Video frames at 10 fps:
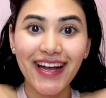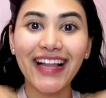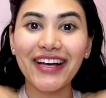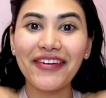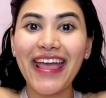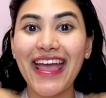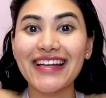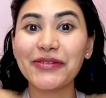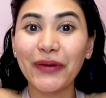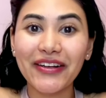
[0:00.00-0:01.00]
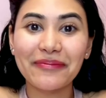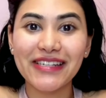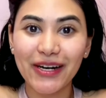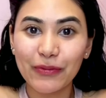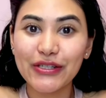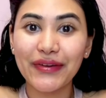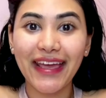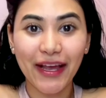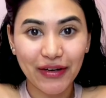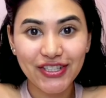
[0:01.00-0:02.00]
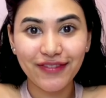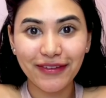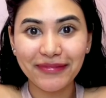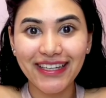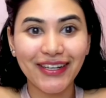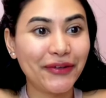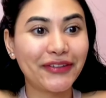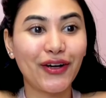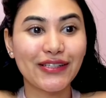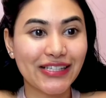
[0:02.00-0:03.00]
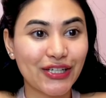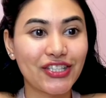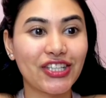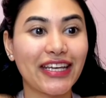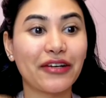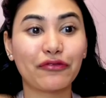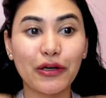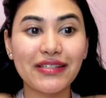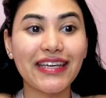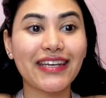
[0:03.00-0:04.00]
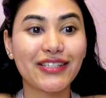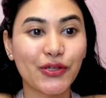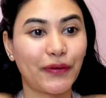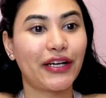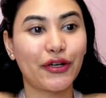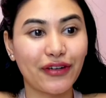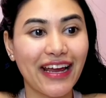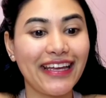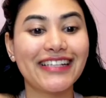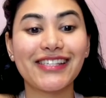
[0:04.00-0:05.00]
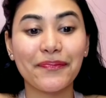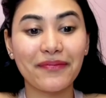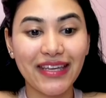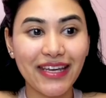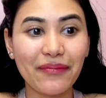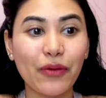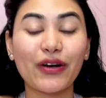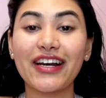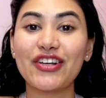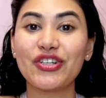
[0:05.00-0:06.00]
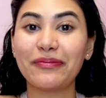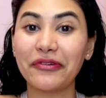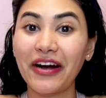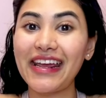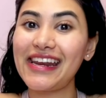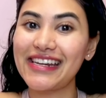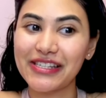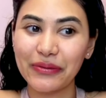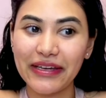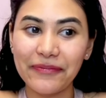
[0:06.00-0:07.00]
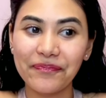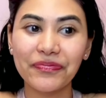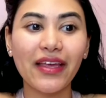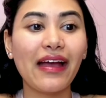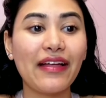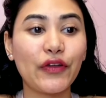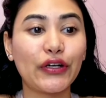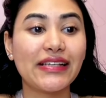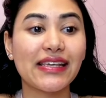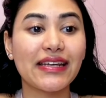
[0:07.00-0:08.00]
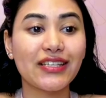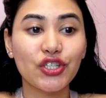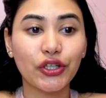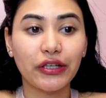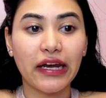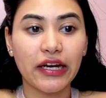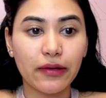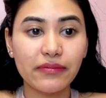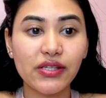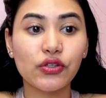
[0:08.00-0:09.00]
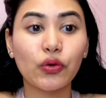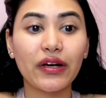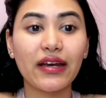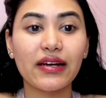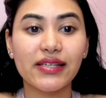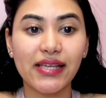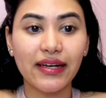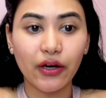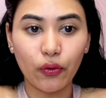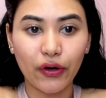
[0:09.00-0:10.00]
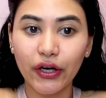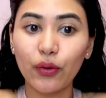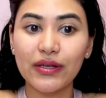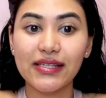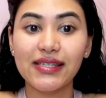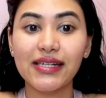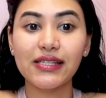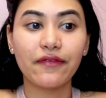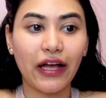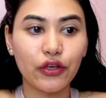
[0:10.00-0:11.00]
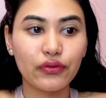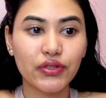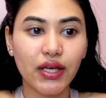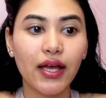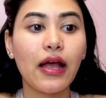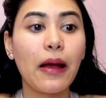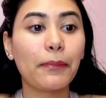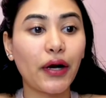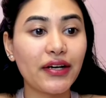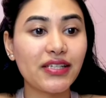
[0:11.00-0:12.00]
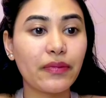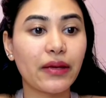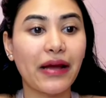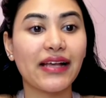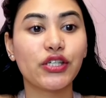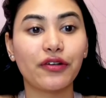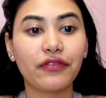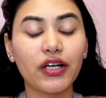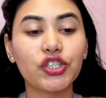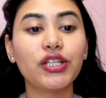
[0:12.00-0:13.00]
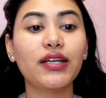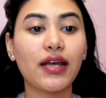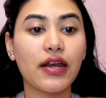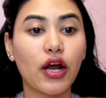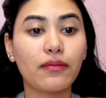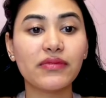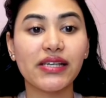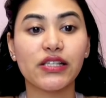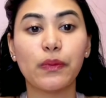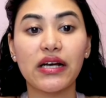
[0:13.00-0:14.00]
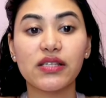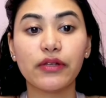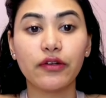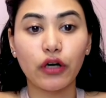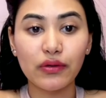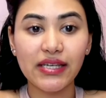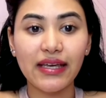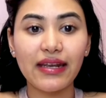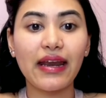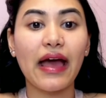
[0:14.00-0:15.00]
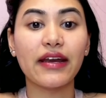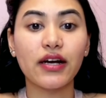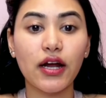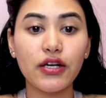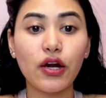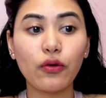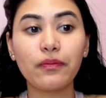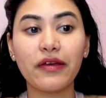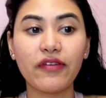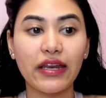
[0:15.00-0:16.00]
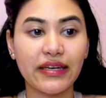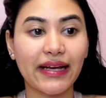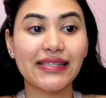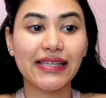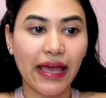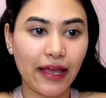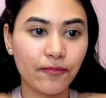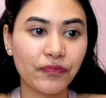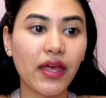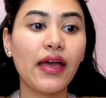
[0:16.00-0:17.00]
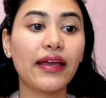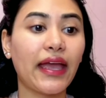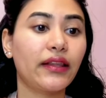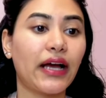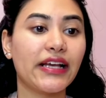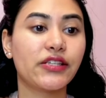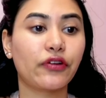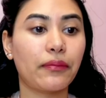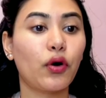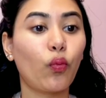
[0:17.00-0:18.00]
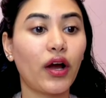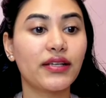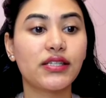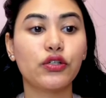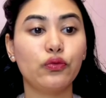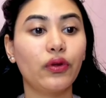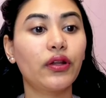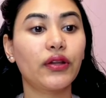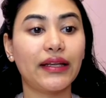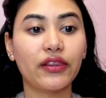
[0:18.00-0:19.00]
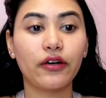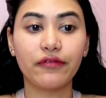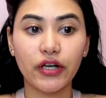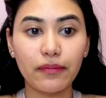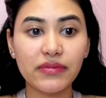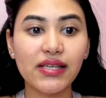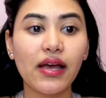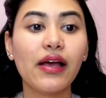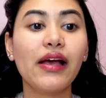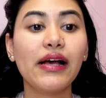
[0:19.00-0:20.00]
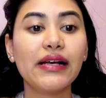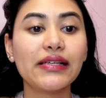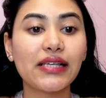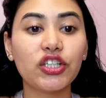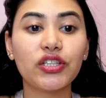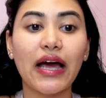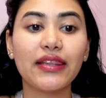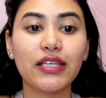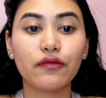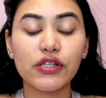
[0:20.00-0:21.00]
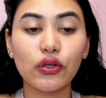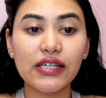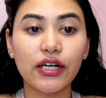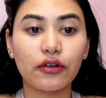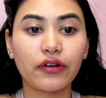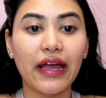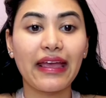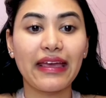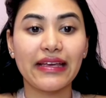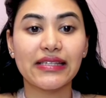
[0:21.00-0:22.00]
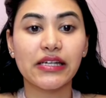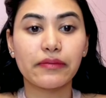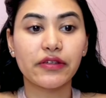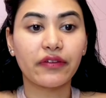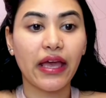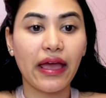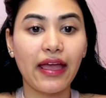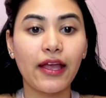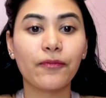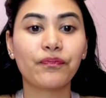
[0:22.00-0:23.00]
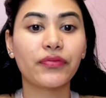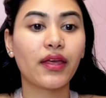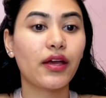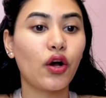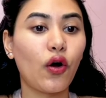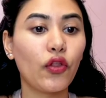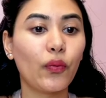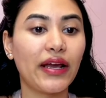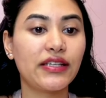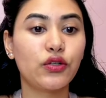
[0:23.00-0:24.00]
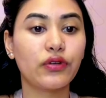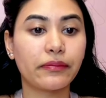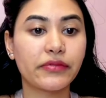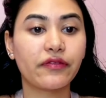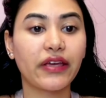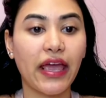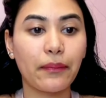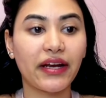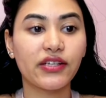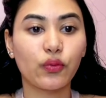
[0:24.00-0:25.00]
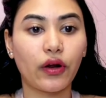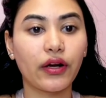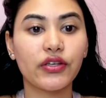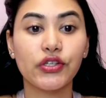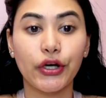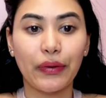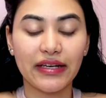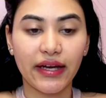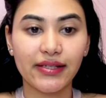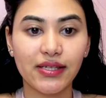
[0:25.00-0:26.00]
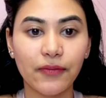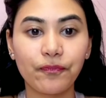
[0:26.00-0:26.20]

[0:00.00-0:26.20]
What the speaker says: Hello and welcome. Today we're doing a question from LeetCode called search in rotated sorted array. It's a medium and we're going to jump right into it. There is an integer array nums sorted in ascending order with distinct values. Prior to being passed to your function, nums is possibly rotated at an unknown pivot index k. K lies from 1 to length of nums, such that the resulting array is nums of k all the way to nums of k minus 1, 0 indexed.